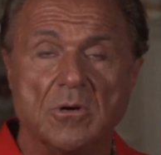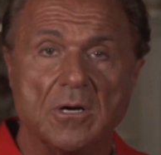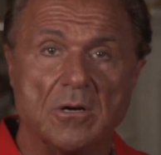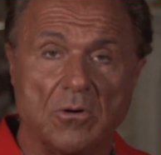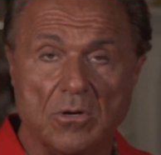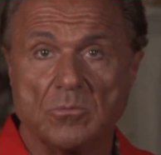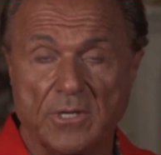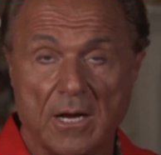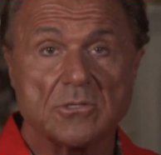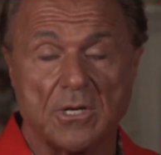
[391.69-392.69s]
or, or
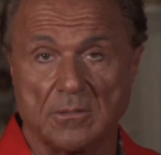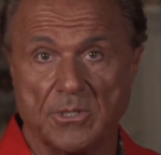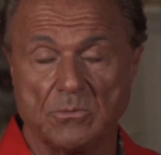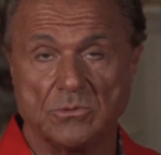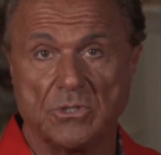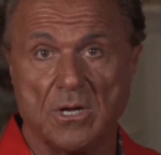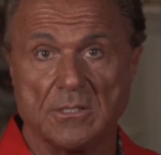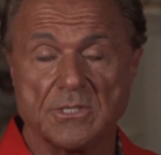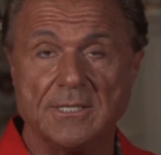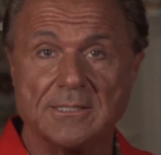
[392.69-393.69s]
we are talking about the root
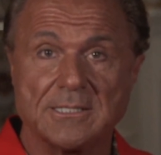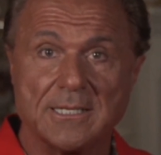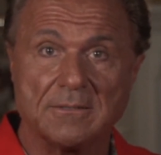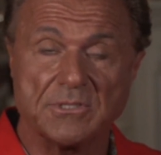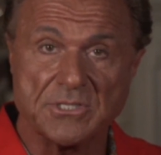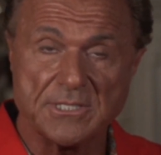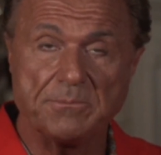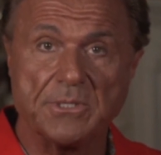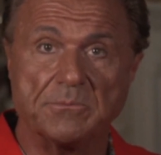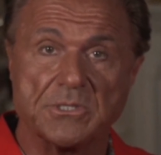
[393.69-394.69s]
cause instead of the symptom.